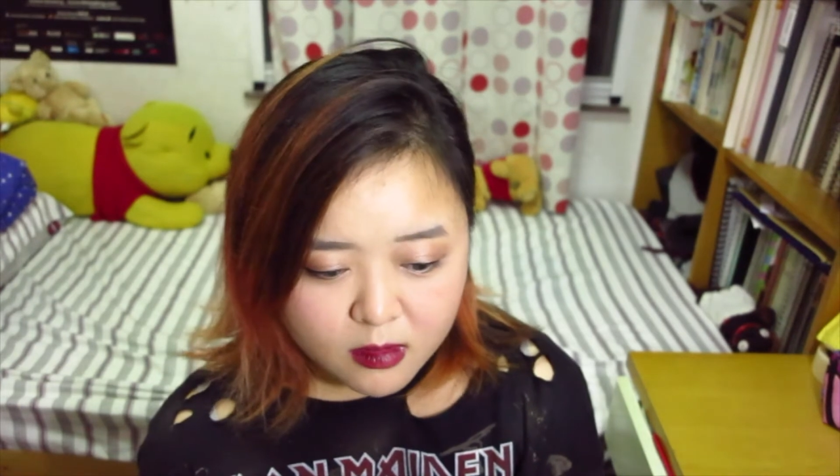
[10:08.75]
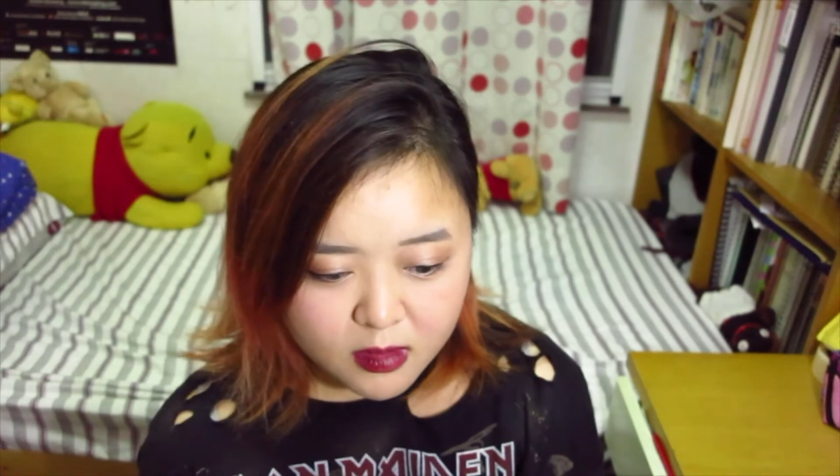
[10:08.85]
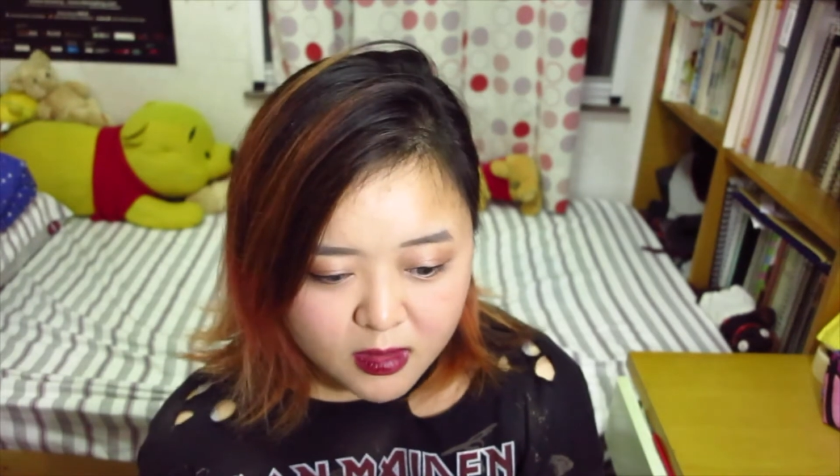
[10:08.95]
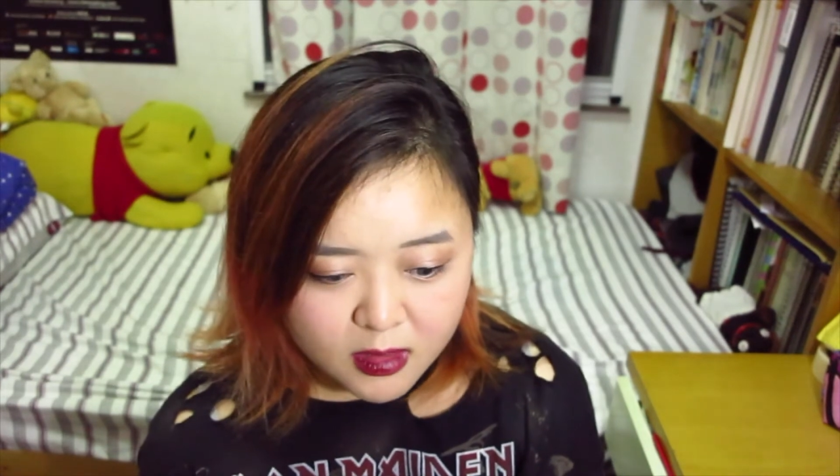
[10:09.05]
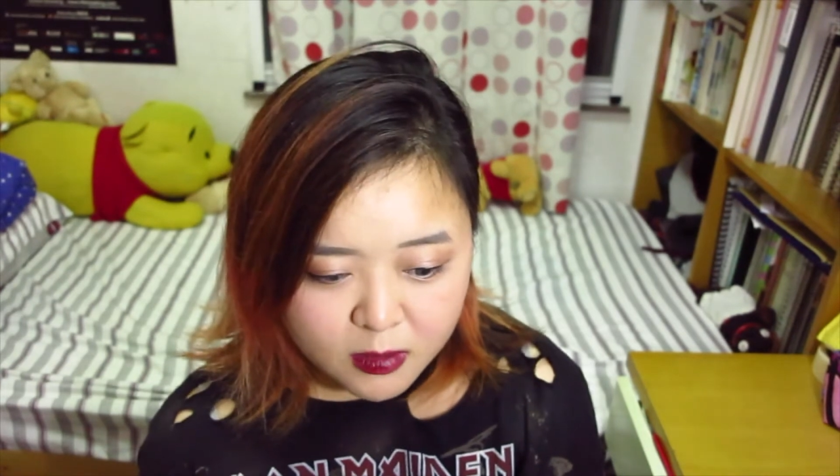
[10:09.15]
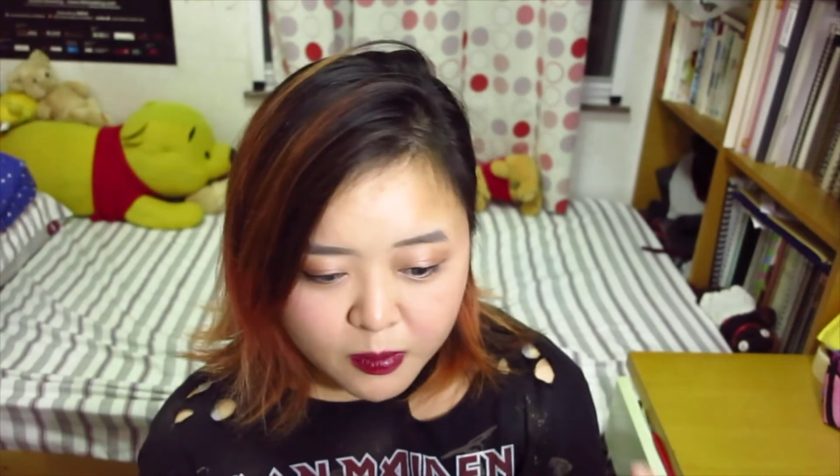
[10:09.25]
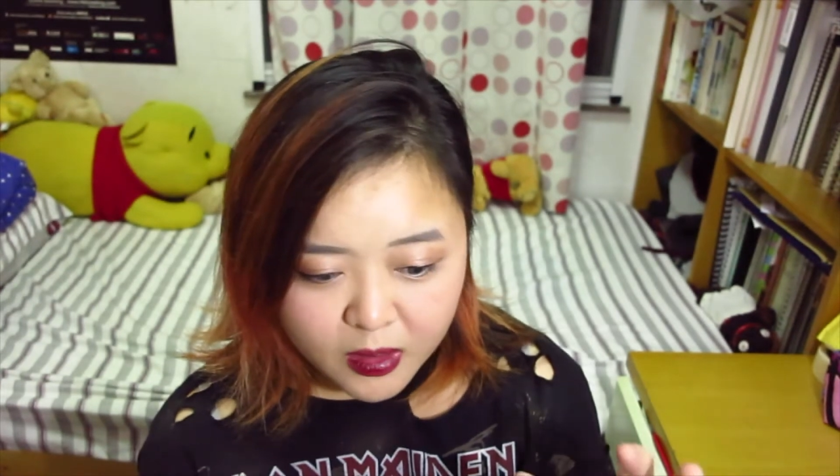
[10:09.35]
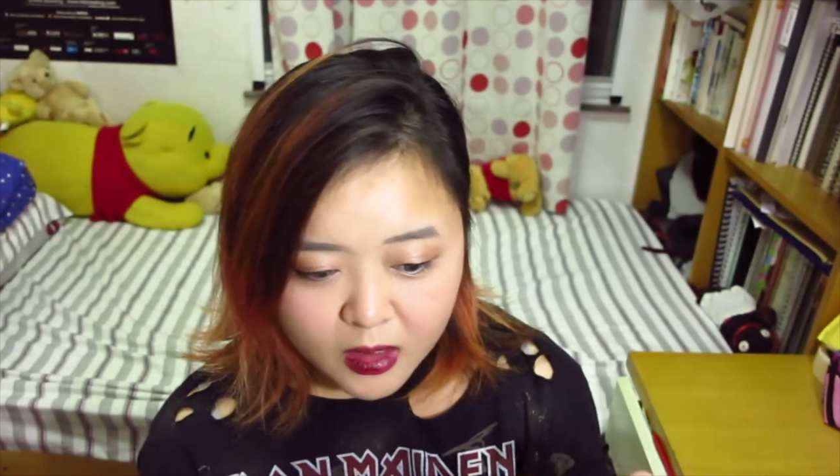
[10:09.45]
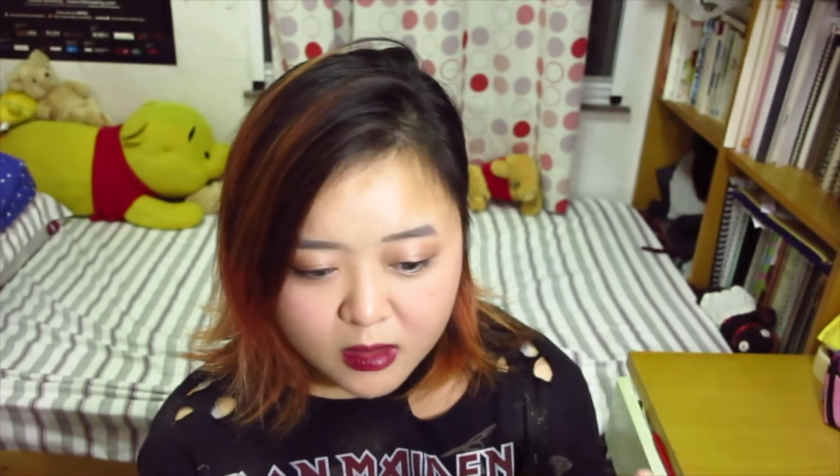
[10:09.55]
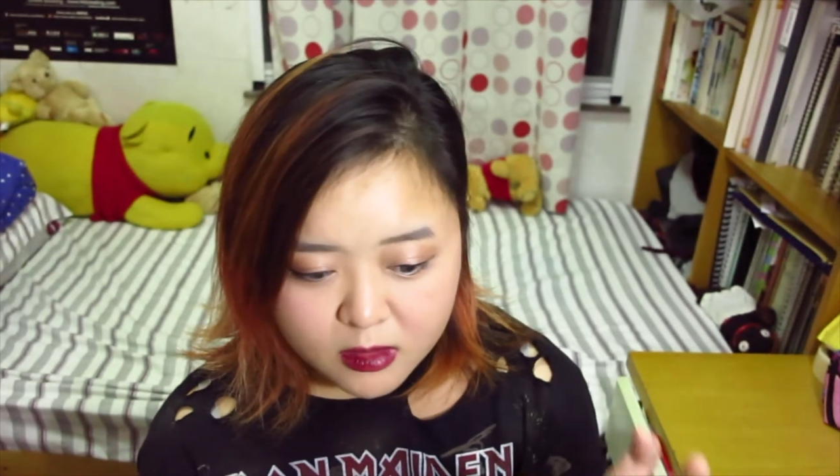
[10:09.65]

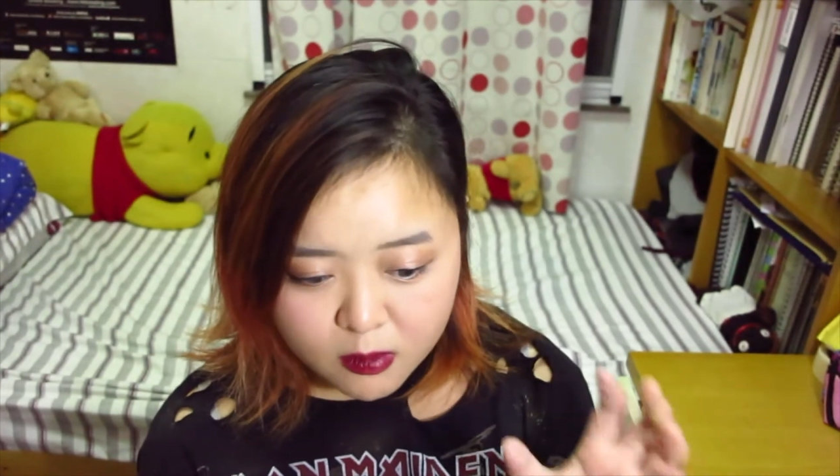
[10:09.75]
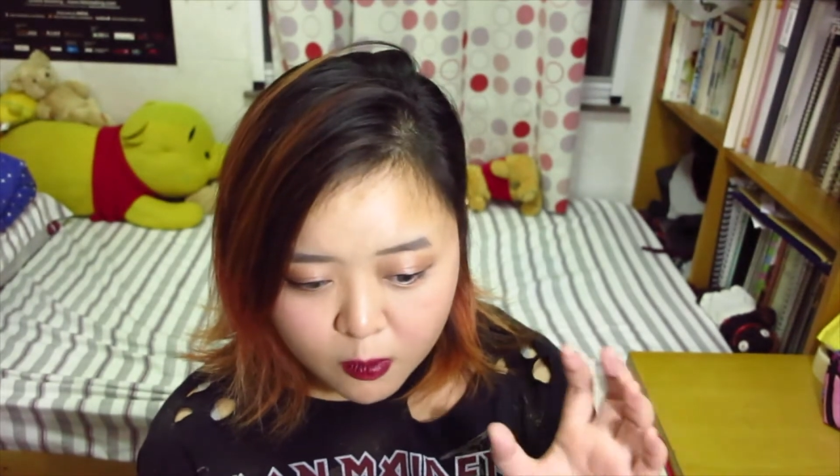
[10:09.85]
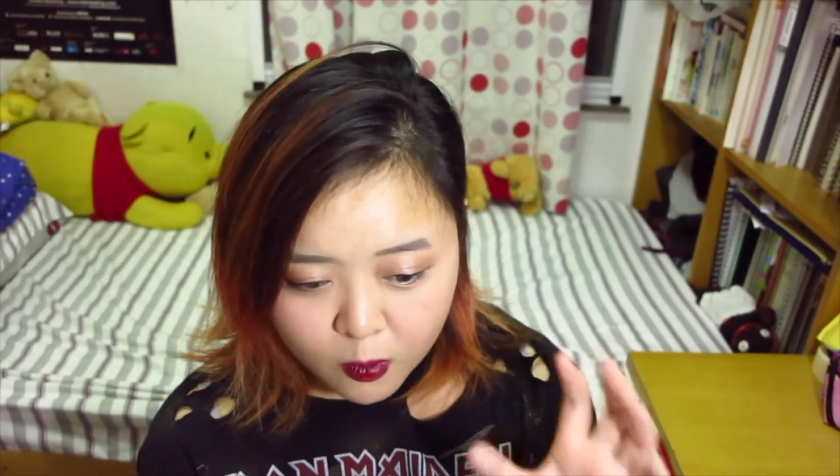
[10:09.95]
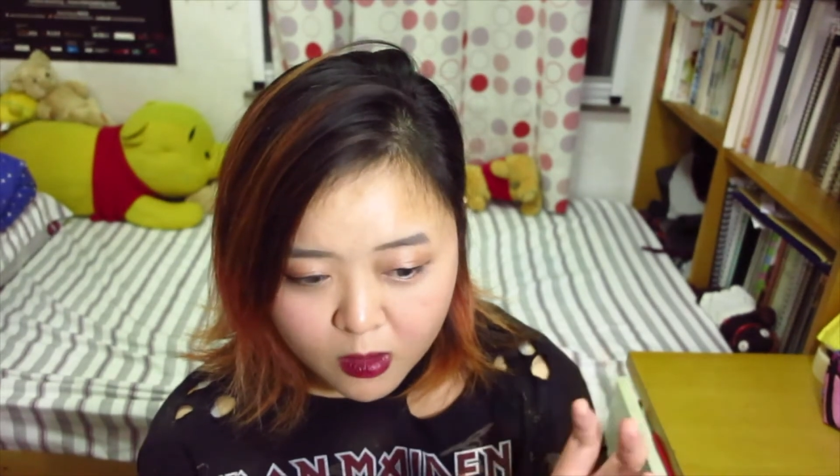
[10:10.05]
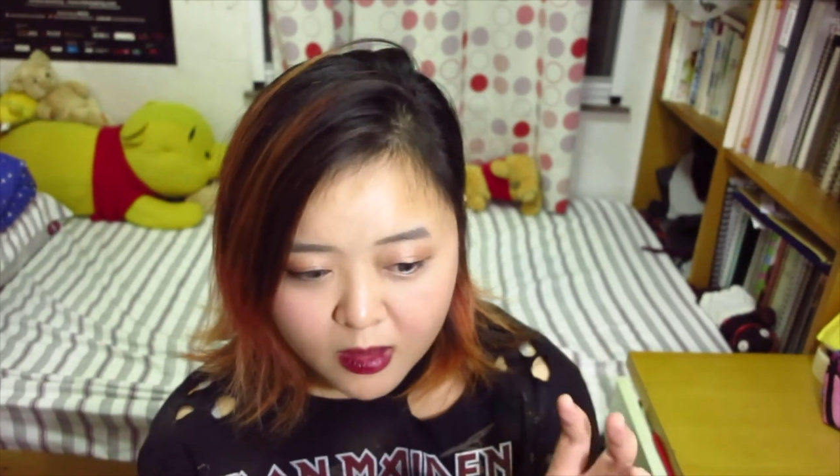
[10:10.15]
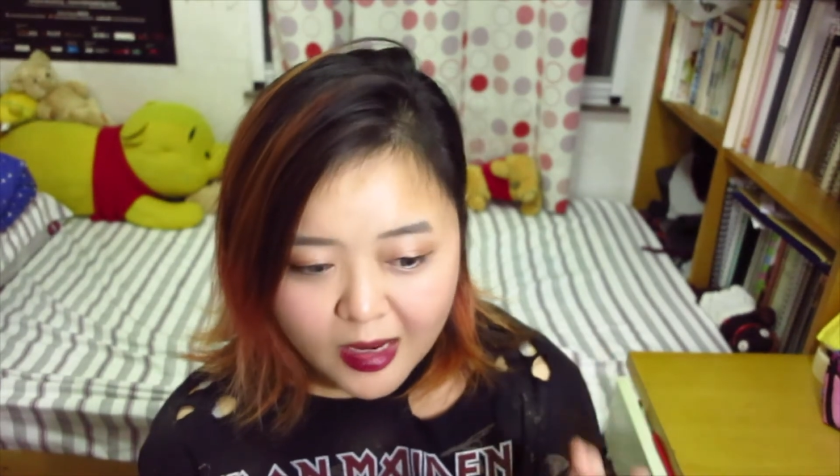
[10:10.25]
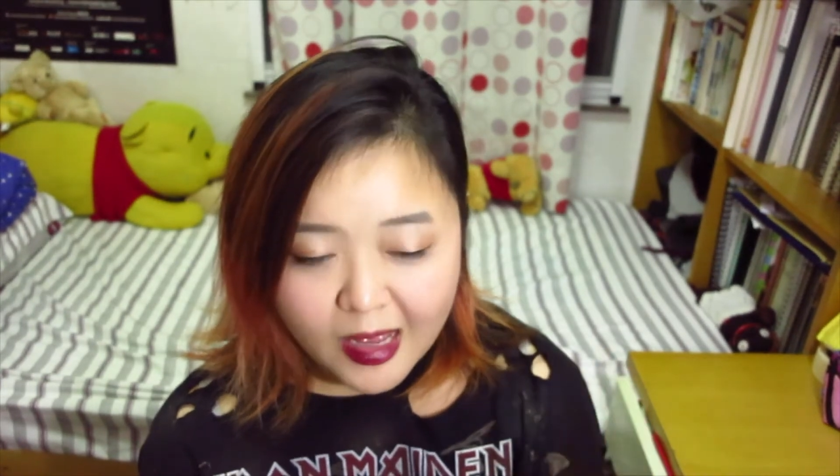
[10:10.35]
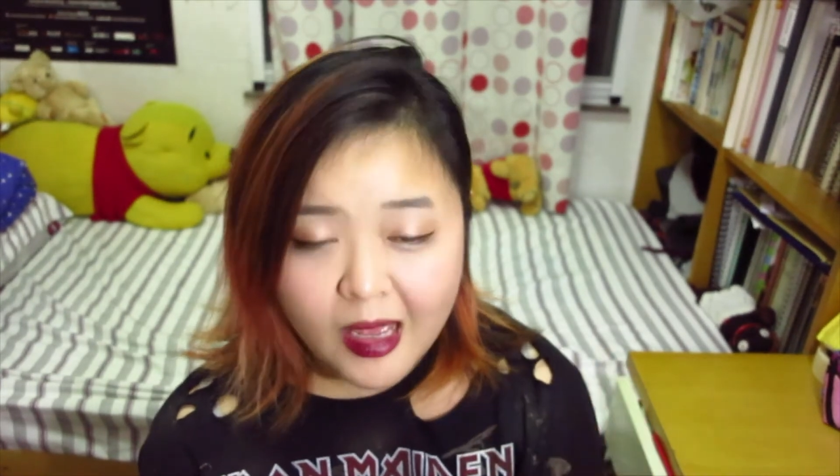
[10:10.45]
despite what